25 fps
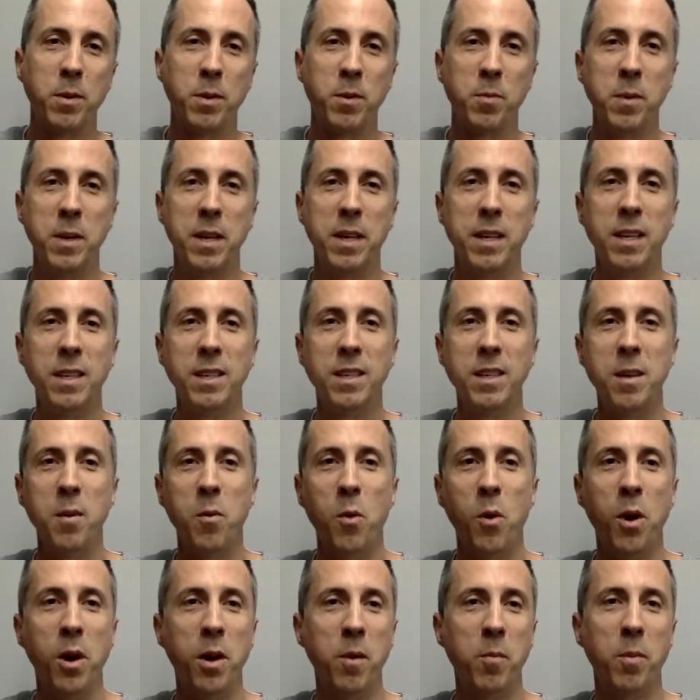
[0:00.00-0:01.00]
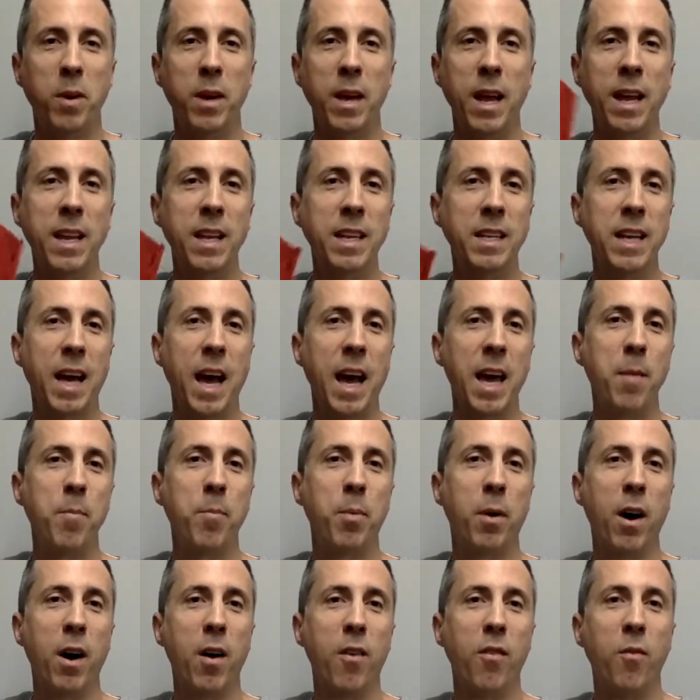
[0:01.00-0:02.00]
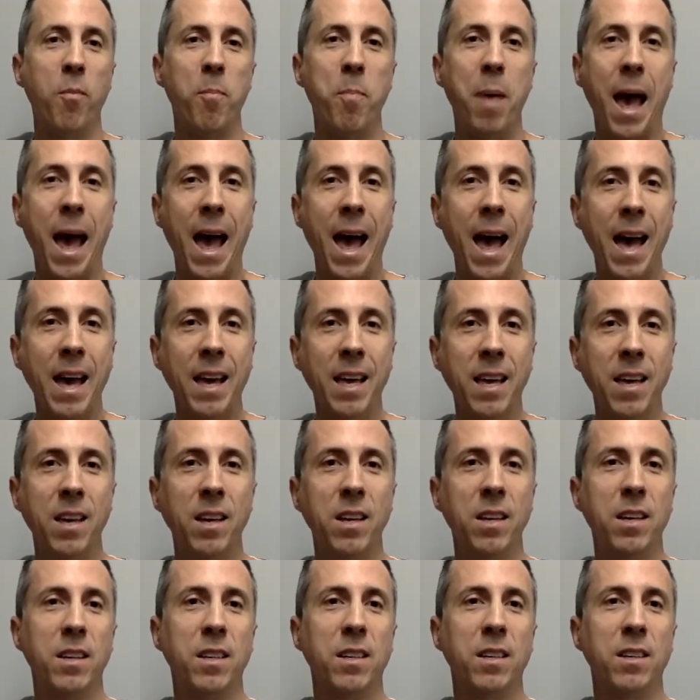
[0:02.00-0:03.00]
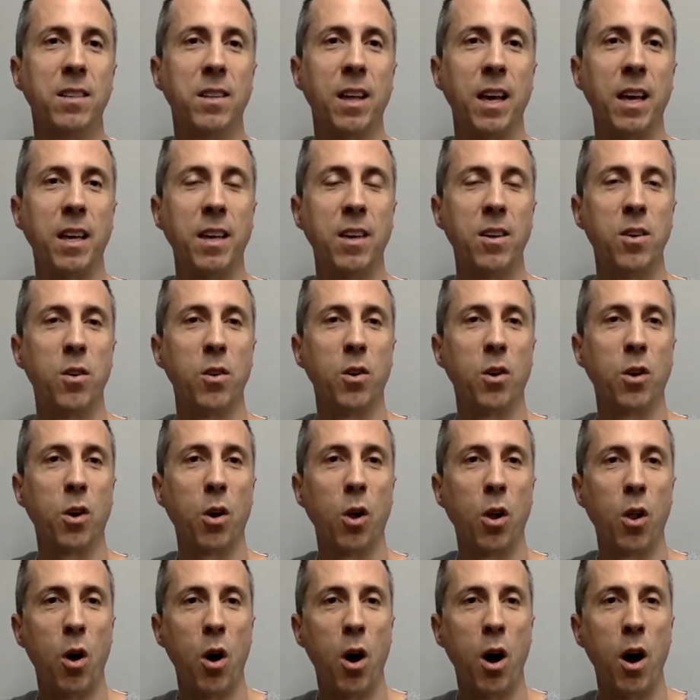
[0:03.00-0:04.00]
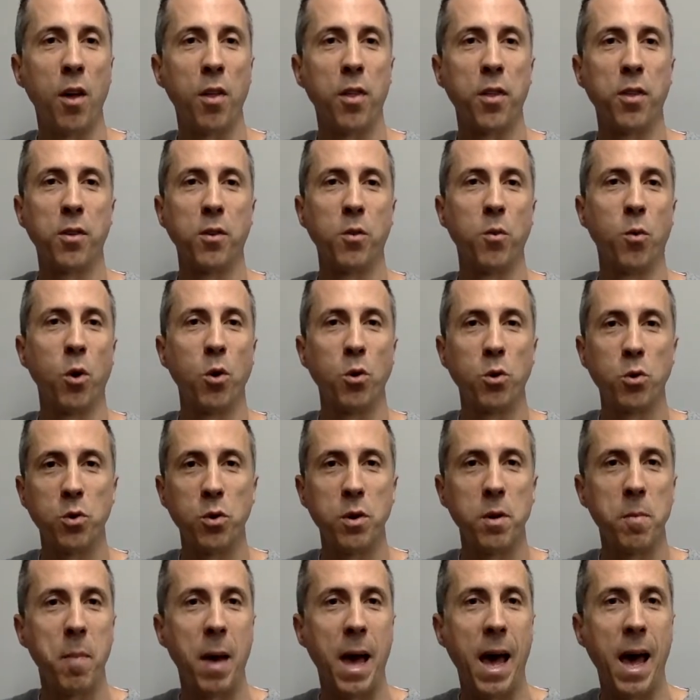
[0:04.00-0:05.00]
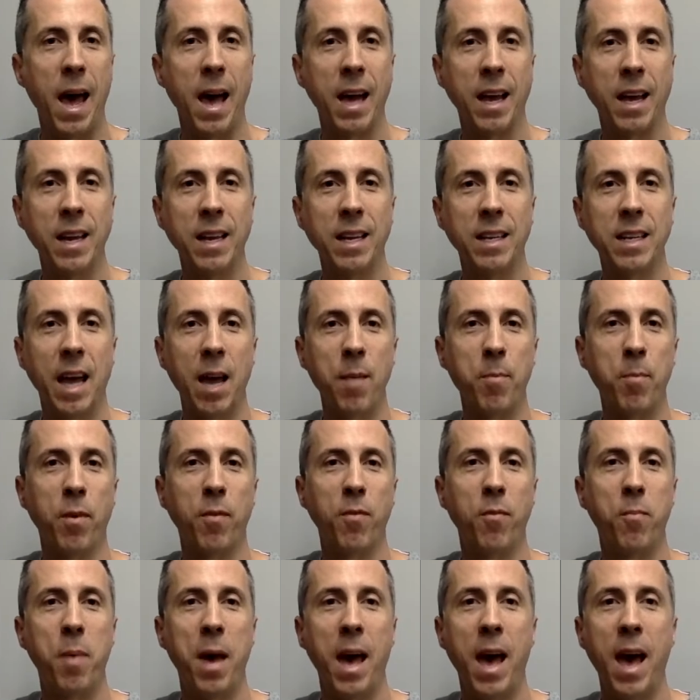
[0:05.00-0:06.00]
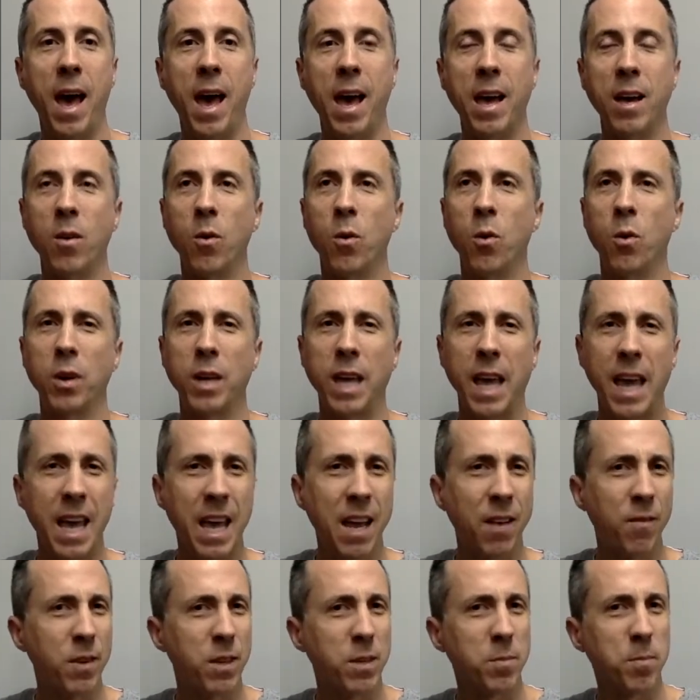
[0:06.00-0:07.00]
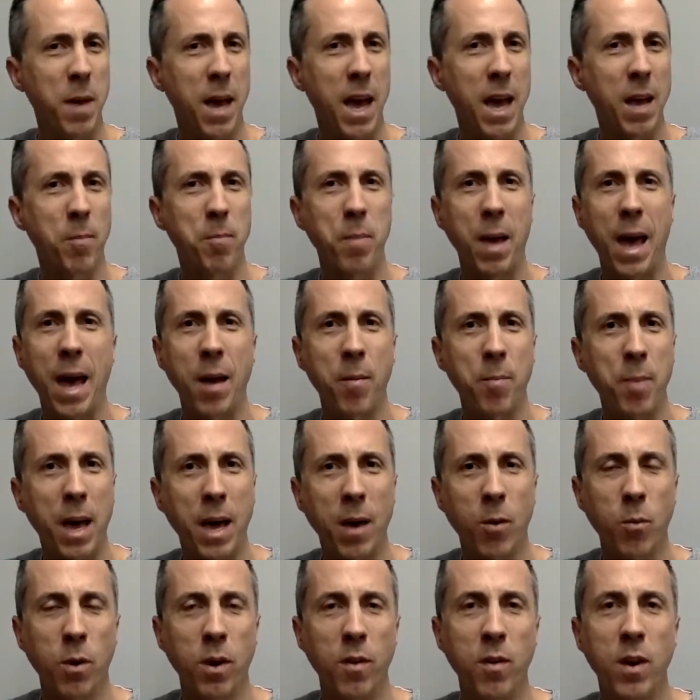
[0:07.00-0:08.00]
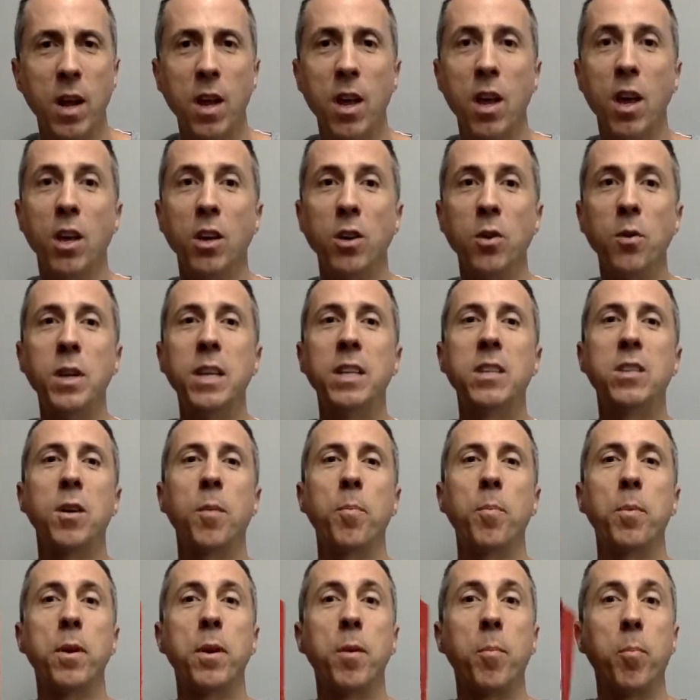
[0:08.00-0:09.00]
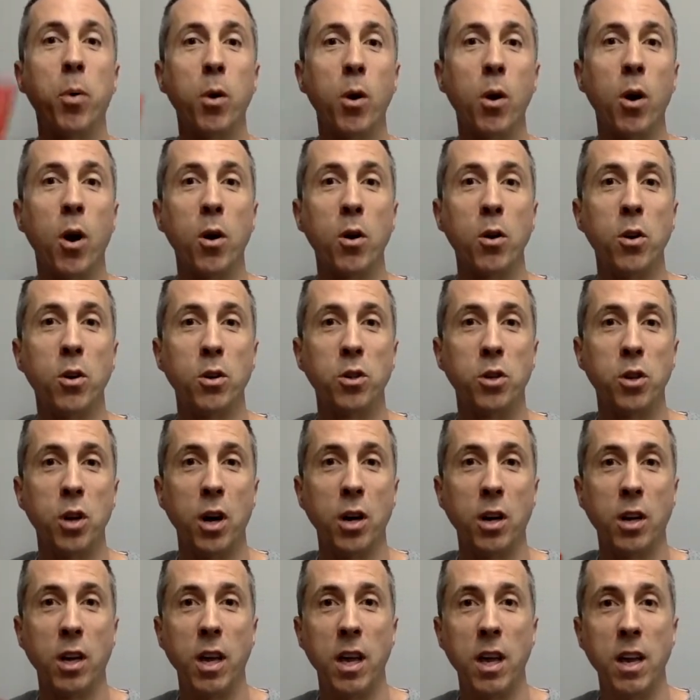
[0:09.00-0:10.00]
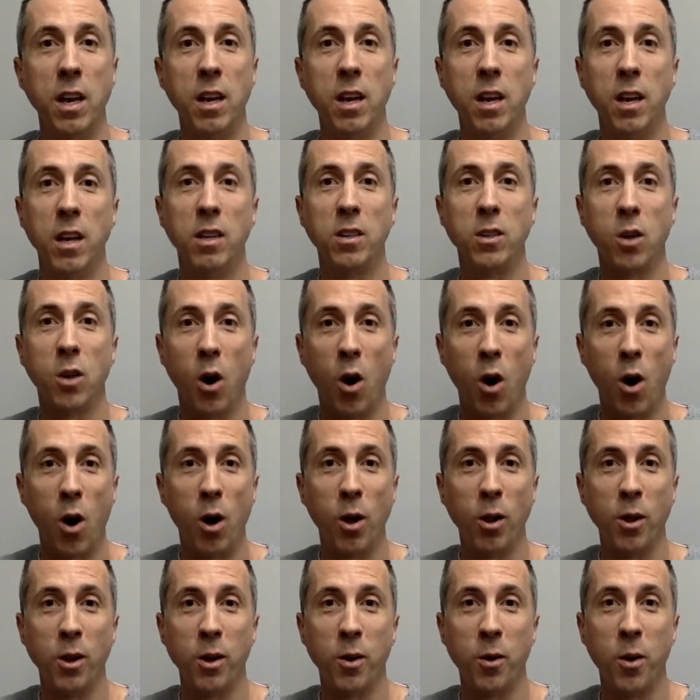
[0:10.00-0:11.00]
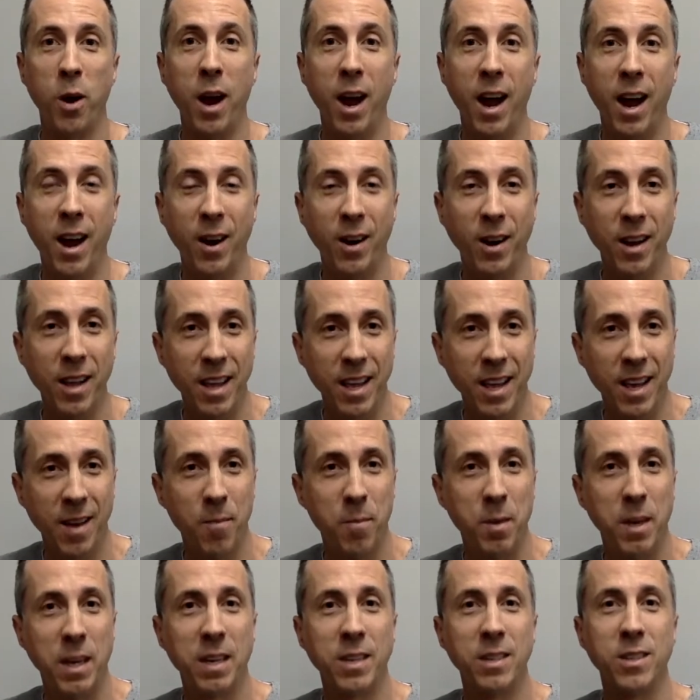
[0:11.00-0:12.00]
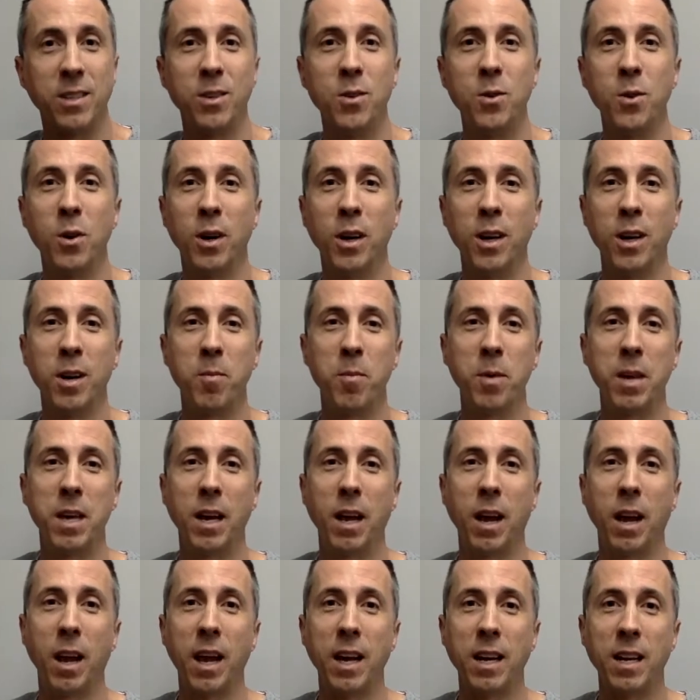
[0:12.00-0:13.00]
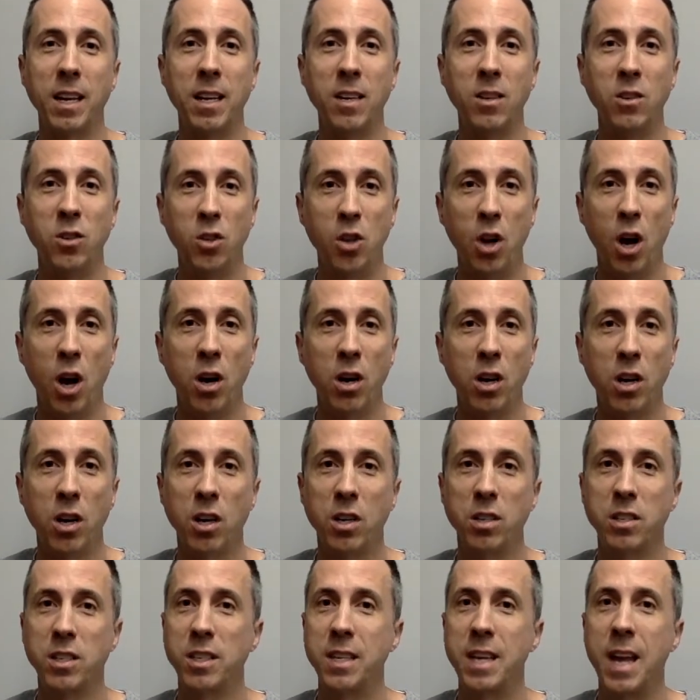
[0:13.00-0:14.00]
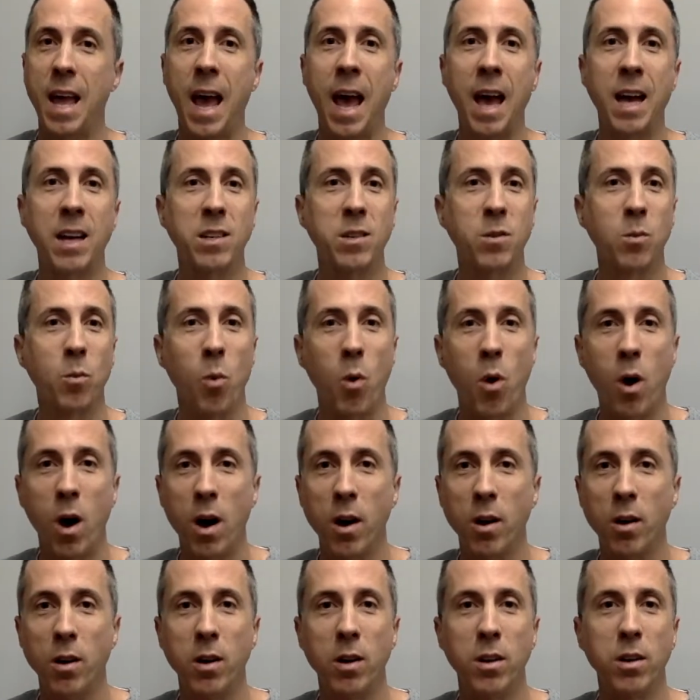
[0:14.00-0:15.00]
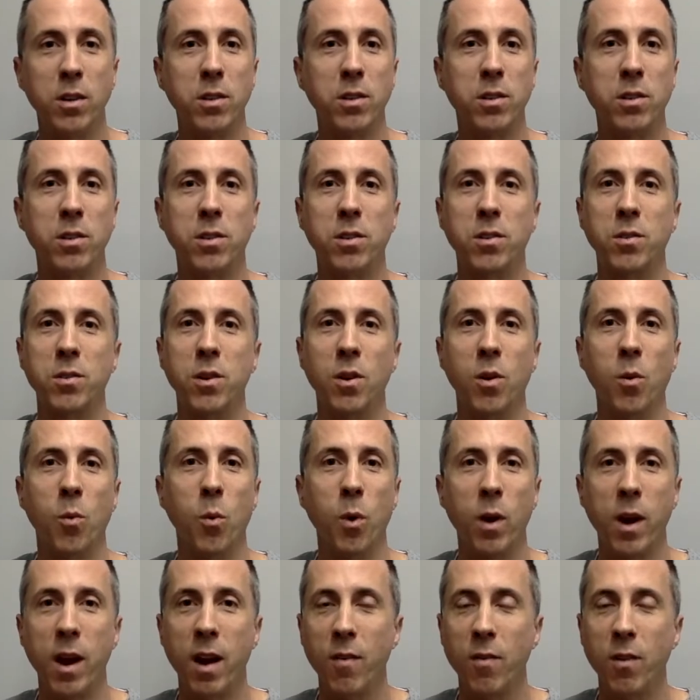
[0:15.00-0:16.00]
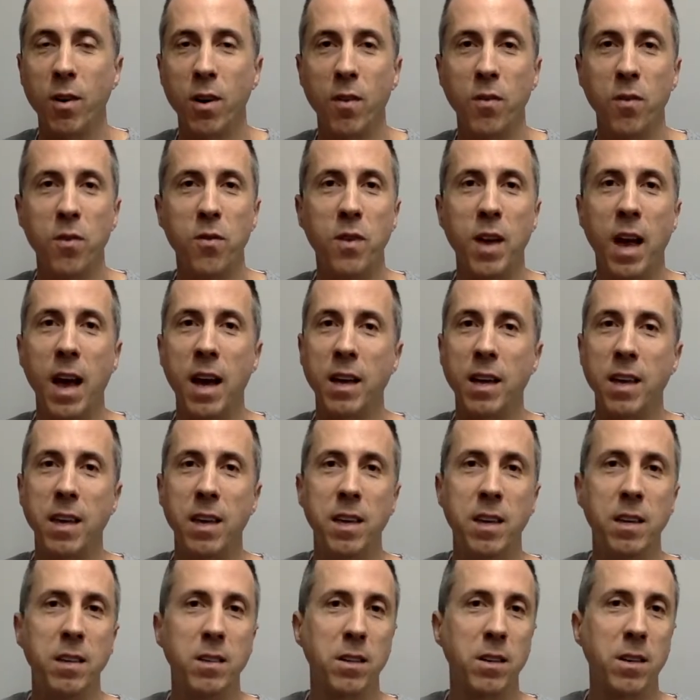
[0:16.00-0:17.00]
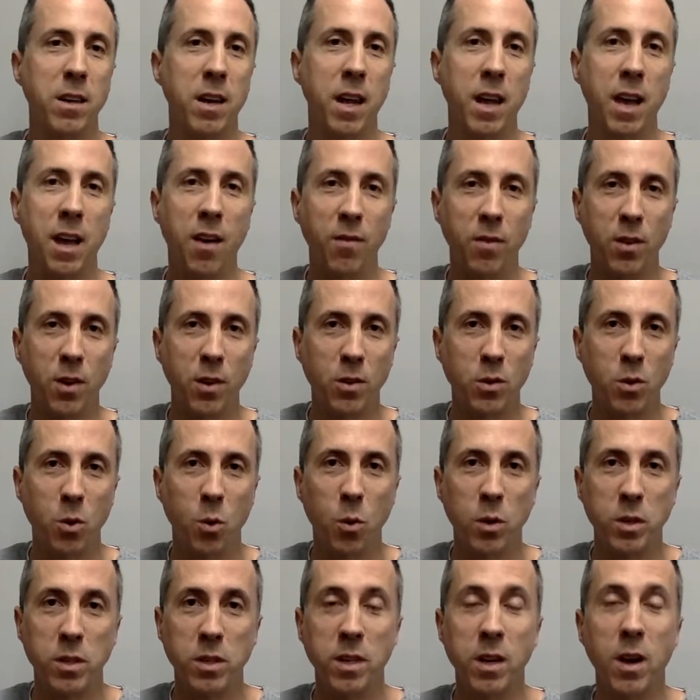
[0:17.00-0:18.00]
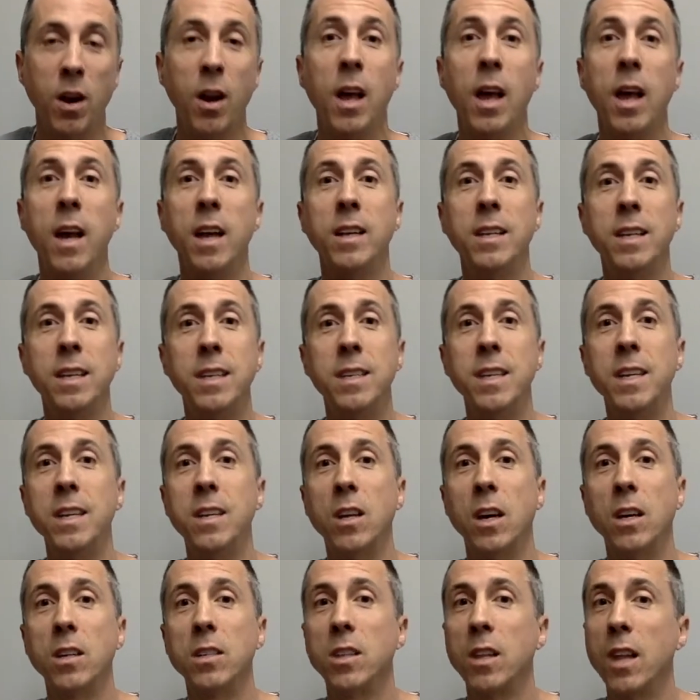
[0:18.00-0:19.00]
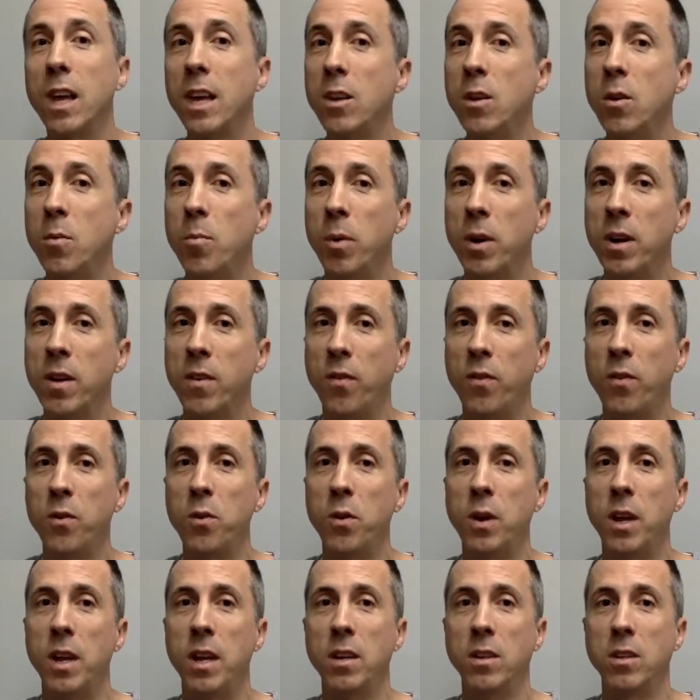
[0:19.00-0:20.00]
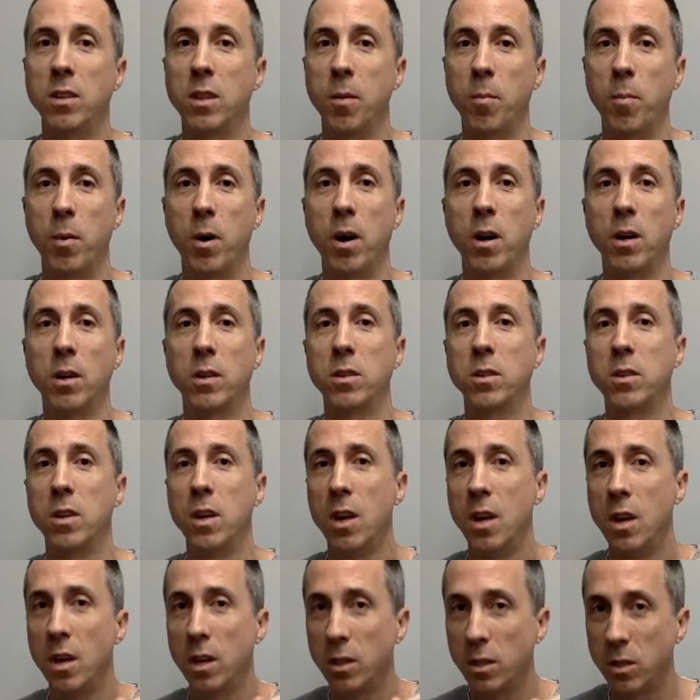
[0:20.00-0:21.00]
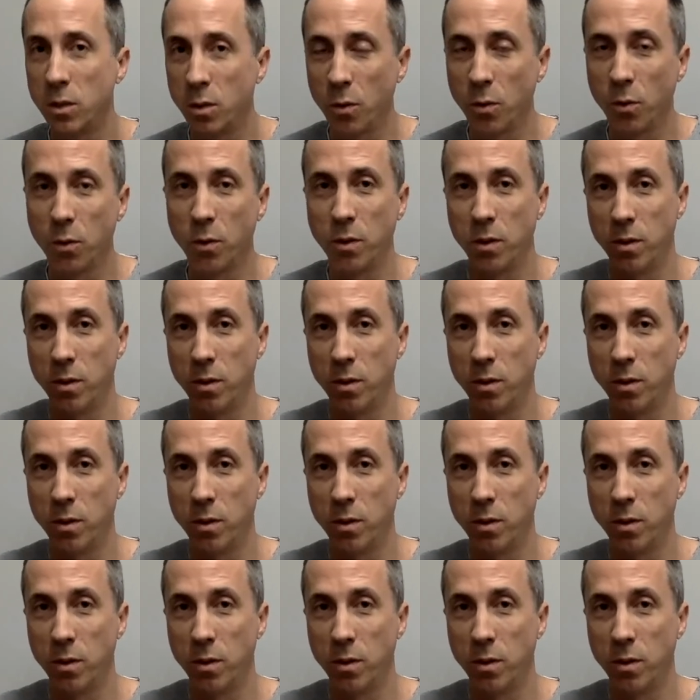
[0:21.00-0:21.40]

to be a Disney one, but any type of bag, like your cloth grocery bag, any type of bag or canvas bag, backpack, whatever, you need something to put all your junk in, to haul it around, because you are going to be collecting junk, snacks, waters, whatever. If you've got kids, they're going to have their toys in there. Disney does let you bring food into the parks, so